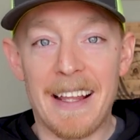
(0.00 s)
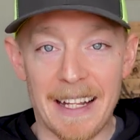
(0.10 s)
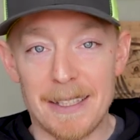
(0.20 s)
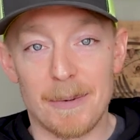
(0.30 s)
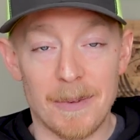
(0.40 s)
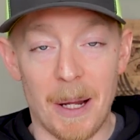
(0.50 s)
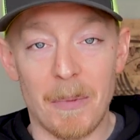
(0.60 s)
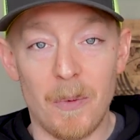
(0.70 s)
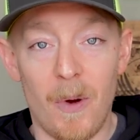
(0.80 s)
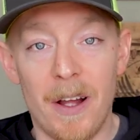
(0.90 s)
That's
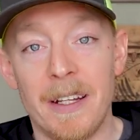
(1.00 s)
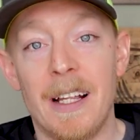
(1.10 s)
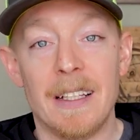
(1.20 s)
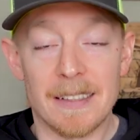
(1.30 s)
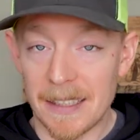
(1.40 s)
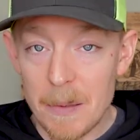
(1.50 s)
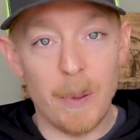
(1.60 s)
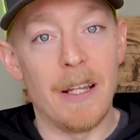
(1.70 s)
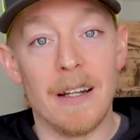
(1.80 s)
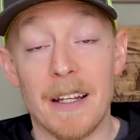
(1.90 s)
number one, sleep
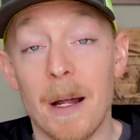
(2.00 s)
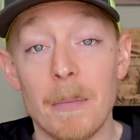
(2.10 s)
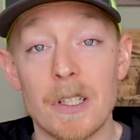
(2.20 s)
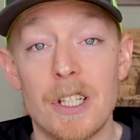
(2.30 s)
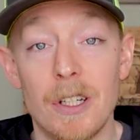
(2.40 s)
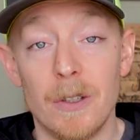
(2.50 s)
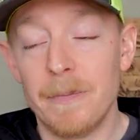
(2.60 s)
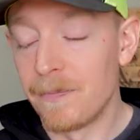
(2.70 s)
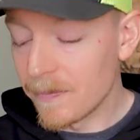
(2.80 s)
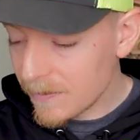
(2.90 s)
in. Number
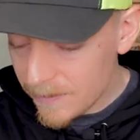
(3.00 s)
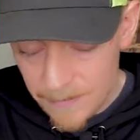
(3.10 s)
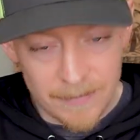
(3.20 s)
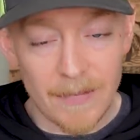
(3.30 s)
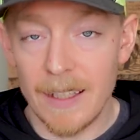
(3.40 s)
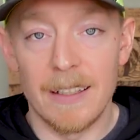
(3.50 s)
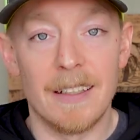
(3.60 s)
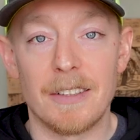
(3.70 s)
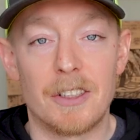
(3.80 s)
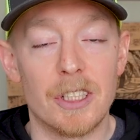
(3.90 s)
two,
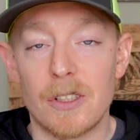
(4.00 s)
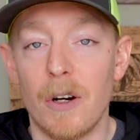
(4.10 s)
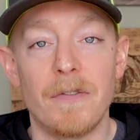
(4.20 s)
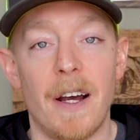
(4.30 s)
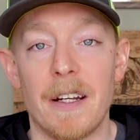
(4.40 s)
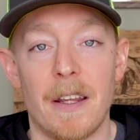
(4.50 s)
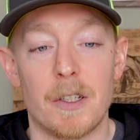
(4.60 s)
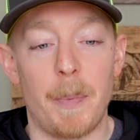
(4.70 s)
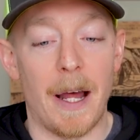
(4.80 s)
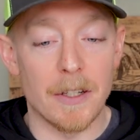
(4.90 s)
just go find another
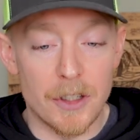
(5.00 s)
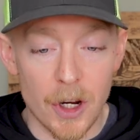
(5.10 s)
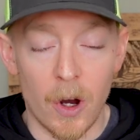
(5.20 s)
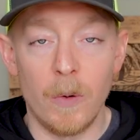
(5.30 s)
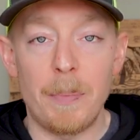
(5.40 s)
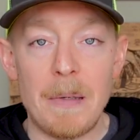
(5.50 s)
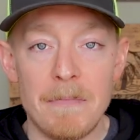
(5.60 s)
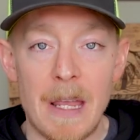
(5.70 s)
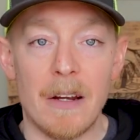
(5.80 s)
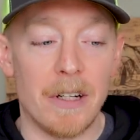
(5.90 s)
spot. Don't be
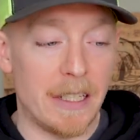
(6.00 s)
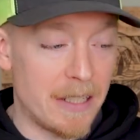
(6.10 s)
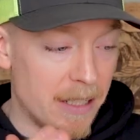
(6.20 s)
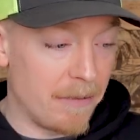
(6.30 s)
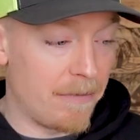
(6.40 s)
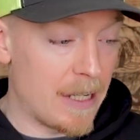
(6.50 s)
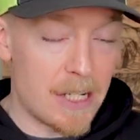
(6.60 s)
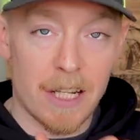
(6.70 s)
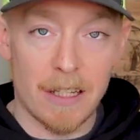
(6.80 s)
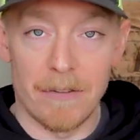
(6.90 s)
married to the
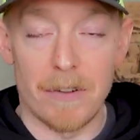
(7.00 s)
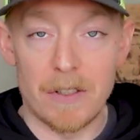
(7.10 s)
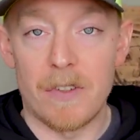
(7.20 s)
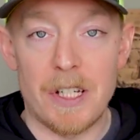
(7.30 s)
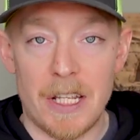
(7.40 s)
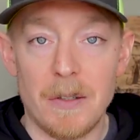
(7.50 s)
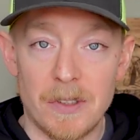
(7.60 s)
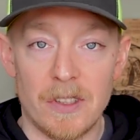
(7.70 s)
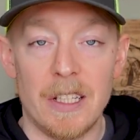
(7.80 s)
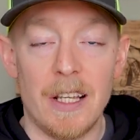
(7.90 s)
first fish that you
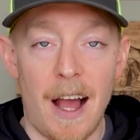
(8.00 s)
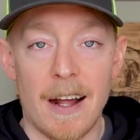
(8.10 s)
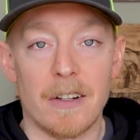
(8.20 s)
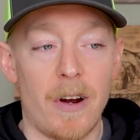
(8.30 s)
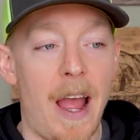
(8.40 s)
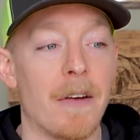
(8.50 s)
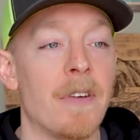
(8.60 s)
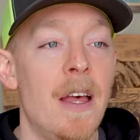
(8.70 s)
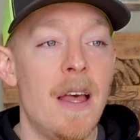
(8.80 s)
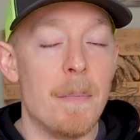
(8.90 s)
see on
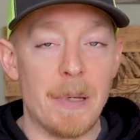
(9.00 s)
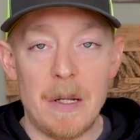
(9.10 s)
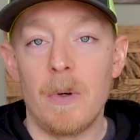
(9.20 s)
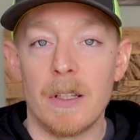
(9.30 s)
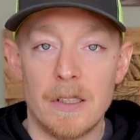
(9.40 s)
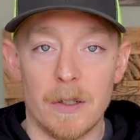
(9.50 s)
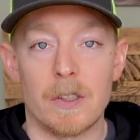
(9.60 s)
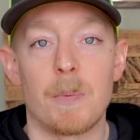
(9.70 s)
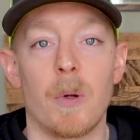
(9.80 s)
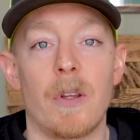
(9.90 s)
graph. Be willing to
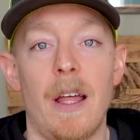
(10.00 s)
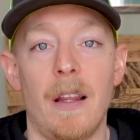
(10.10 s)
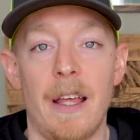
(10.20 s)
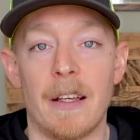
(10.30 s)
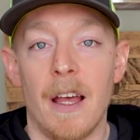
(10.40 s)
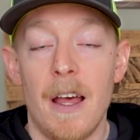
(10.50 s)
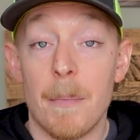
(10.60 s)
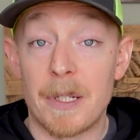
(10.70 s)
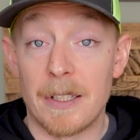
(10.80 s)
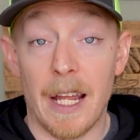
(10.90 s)
explore that lake
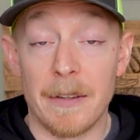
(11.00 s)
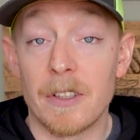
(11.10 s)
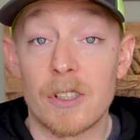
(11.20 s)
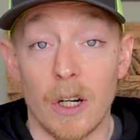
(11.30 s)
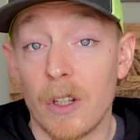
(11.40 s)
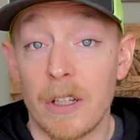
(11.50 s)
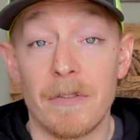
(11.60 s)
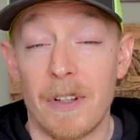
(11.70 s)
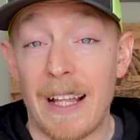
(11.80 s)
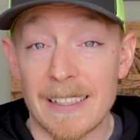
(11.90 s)
and start
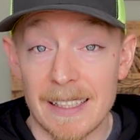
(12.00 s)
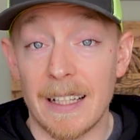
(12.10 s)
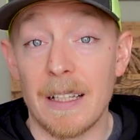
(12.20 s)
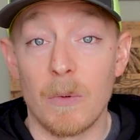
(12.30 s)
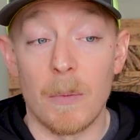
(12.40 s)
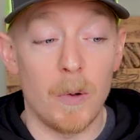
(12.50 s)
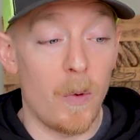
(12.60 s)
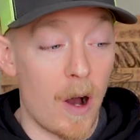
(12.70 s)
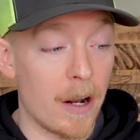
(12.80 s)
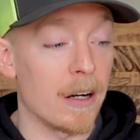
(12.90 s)
looking for that slightly warmer
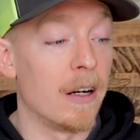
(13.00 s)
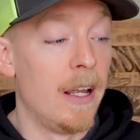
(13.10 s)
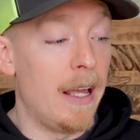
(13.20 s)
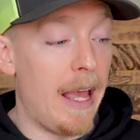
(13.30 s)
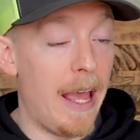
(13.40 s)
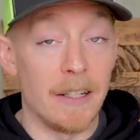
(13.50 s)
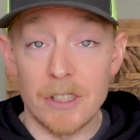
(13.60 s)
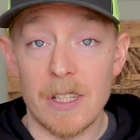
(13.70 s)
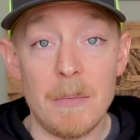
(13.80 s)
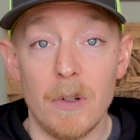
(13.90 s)
water and
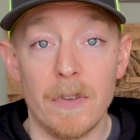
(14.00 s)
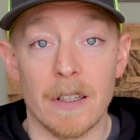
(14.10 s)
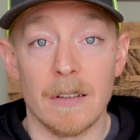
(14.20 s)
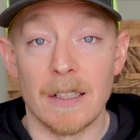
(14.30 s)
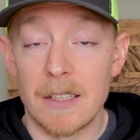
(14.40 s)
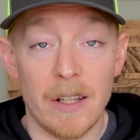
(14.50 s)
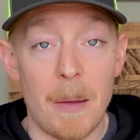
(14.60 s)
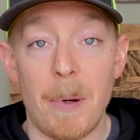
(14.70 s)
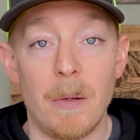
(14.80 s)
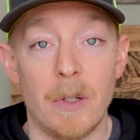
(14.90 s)
just keep moving until
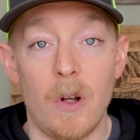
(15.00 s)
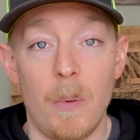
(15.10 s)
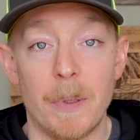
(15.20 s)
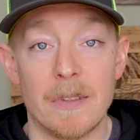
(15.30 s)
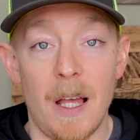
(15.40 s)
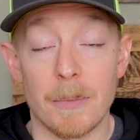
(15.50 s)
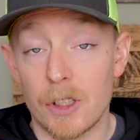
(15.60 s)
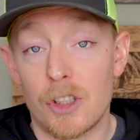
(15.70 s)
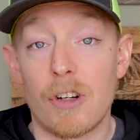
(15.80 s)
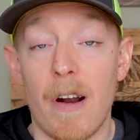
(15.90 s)
that bite window opens up.
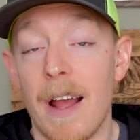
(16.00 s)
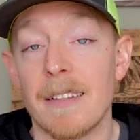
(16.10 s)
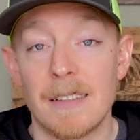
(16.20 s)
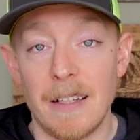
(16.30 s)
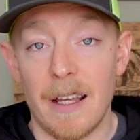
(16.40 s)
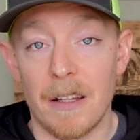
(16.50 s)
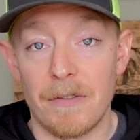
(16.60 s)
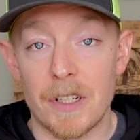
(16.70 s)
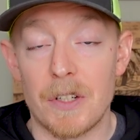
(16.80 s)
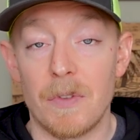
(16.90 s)
Just try and stay on the
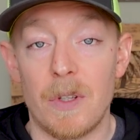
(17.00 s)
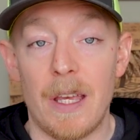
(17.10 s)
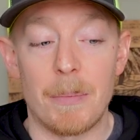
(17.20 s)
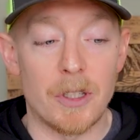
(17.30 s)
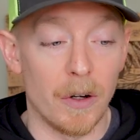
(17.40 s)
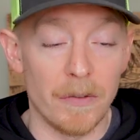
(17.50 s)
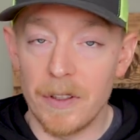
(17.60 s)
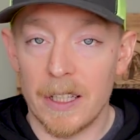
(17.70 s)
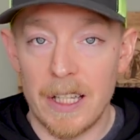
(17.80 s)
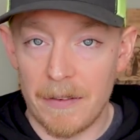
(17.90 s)
fish if you can, but don't
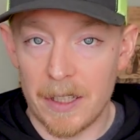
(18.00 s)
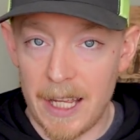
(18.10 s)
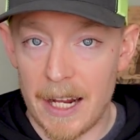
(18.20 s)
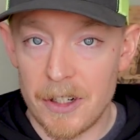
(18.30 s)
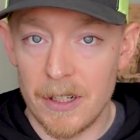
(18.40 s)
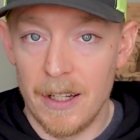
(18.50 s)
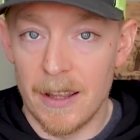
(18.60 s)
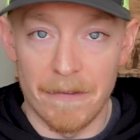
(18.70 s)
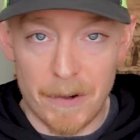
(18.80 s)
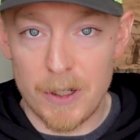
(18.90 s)
feel like you have to catch
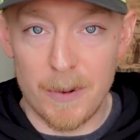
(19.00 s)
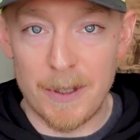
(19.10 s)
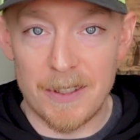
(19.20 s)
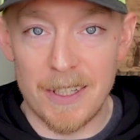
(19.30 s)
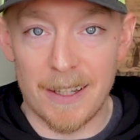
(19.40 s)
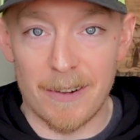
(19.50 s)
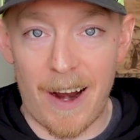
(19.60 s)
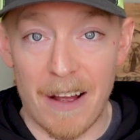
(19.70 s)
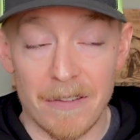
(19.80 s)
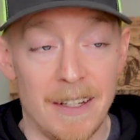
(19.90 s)
the first one you see on the
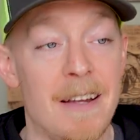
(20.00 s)
graph.